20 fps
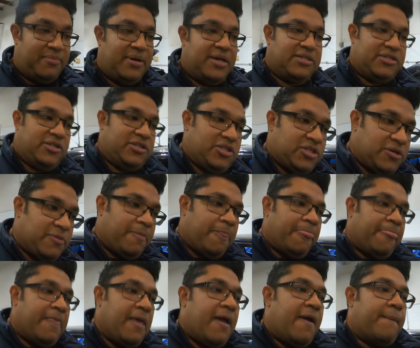message.
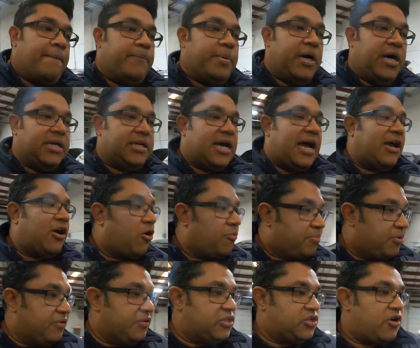But I
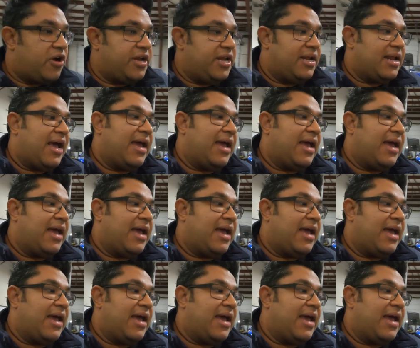hope you enjoyed it.